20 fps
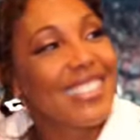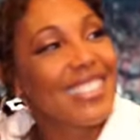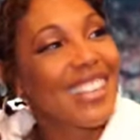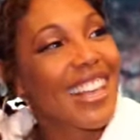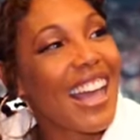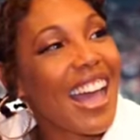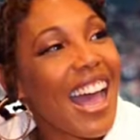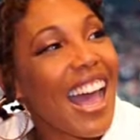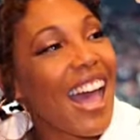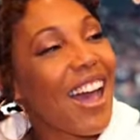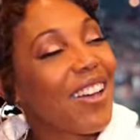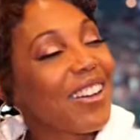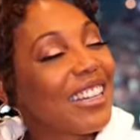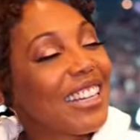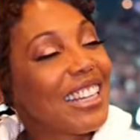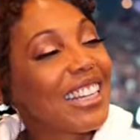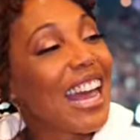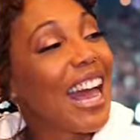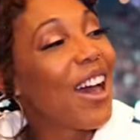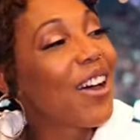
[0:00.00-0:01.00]
I only
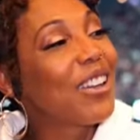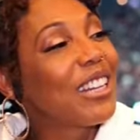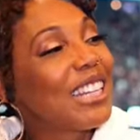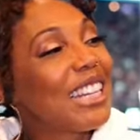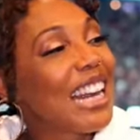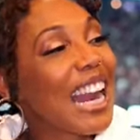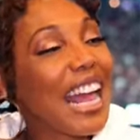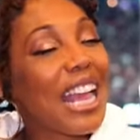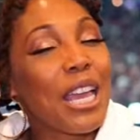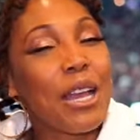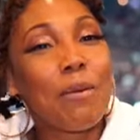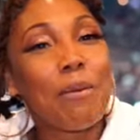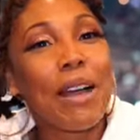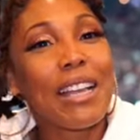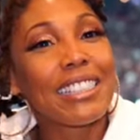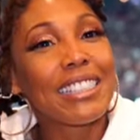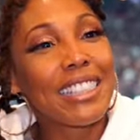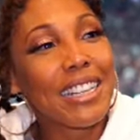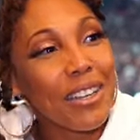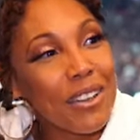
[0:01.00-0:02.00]
not only did I heal
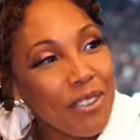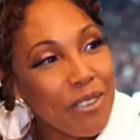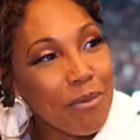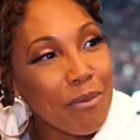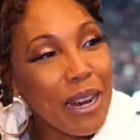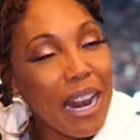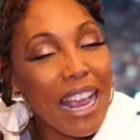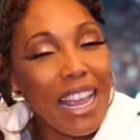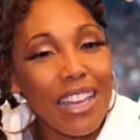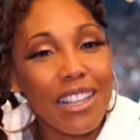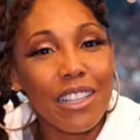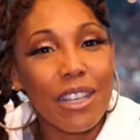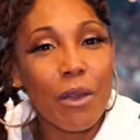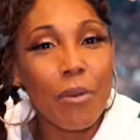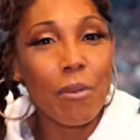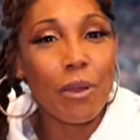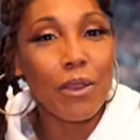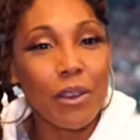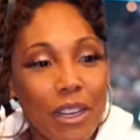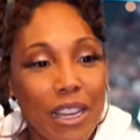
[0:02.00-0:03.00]
myself, but I heal the
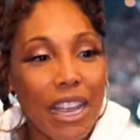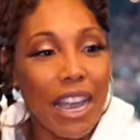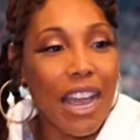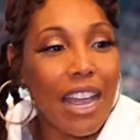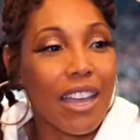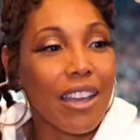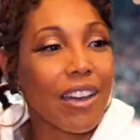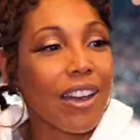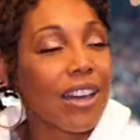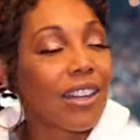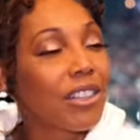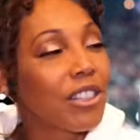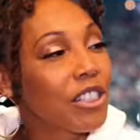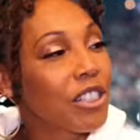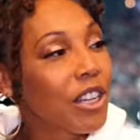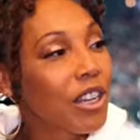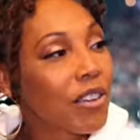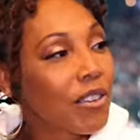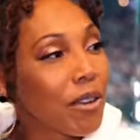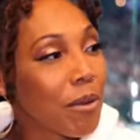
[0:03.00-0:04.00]
community. I heal
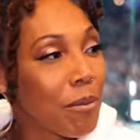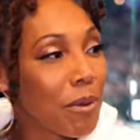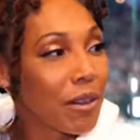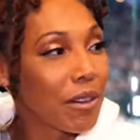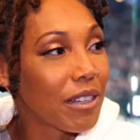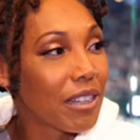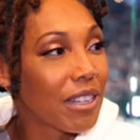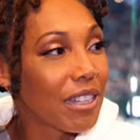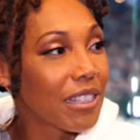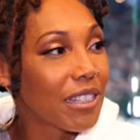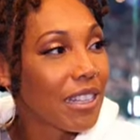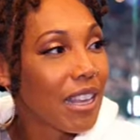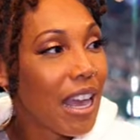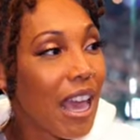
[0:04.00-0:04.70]
underserved communities.